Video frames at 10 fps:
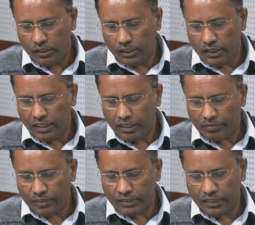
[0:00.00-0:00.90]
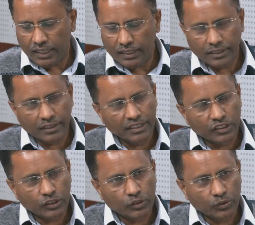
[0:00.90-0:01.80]
And after that the
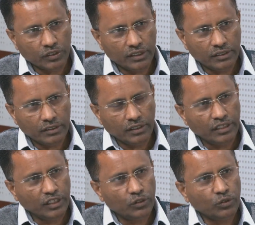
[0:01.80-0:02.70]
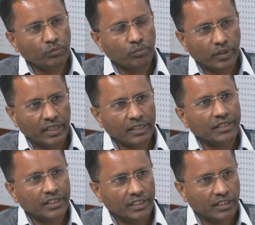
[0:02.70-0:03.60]
institutions need to make a
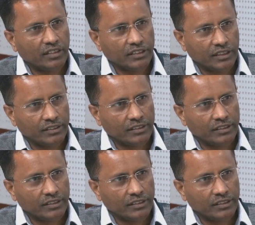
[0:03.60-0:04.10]
TER charge, as a